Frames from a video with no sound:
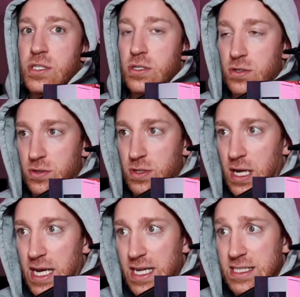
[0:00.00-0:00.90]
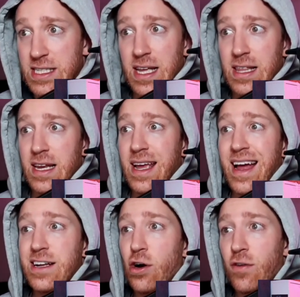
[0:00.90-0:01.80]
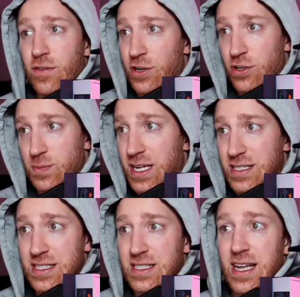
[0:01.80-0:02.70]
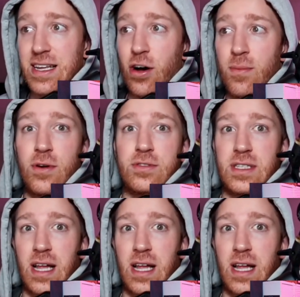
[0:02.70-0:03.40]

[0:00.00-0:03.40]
to and say that he had an overdose because he said he almost